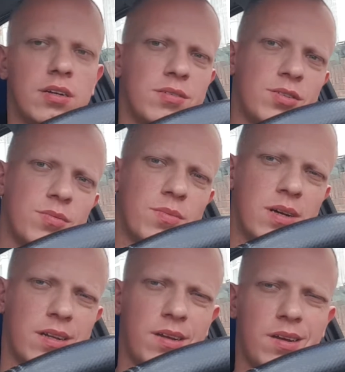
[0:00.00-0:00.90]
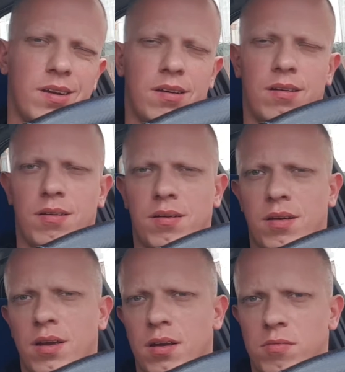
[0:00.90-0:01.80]
not so many
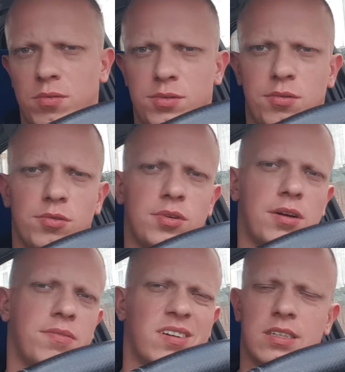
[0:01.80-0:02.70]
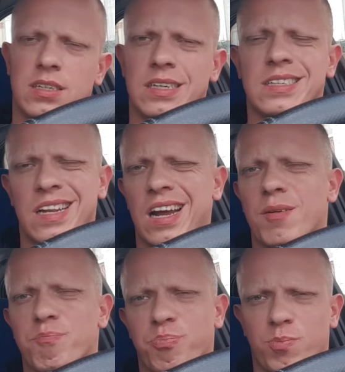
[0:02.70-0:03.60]
multicultural things. It's like